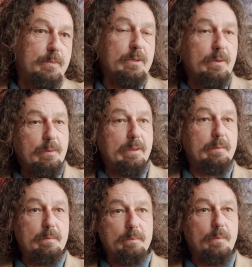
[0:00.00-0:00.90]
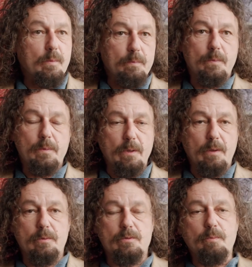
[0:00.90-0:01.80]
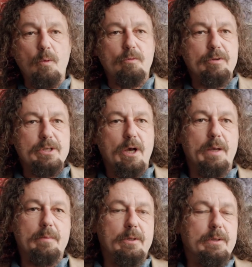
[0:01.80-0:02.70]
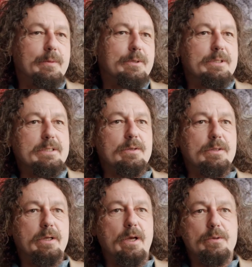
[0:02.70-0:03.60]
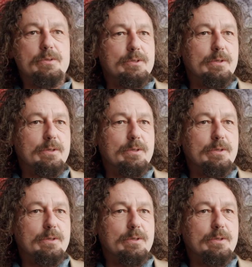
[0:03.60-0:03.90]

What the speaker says: you know, there's more retirement communities on the coast,